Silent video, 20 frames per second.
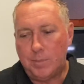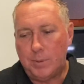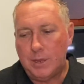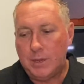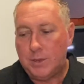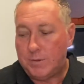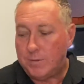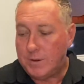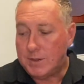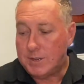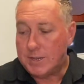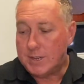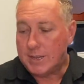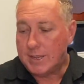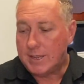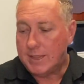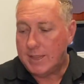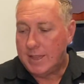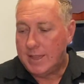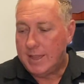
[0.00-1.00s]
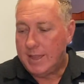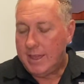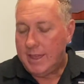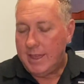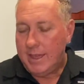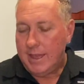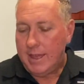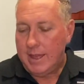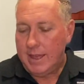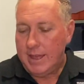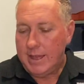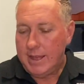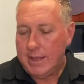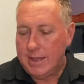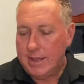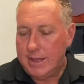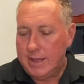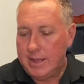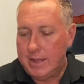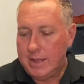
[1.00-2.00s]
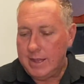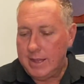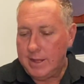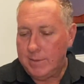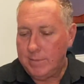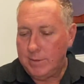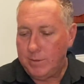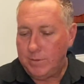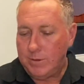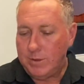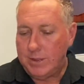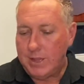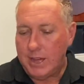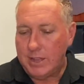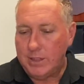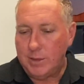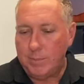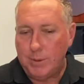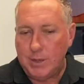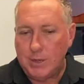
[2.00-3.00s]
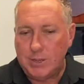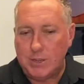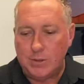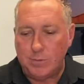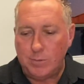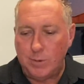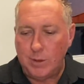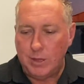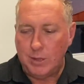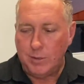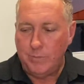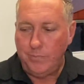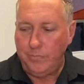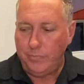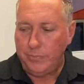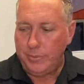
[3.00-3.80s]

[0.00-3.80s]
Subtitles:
beach fishing. There's a few dart on the beach as well,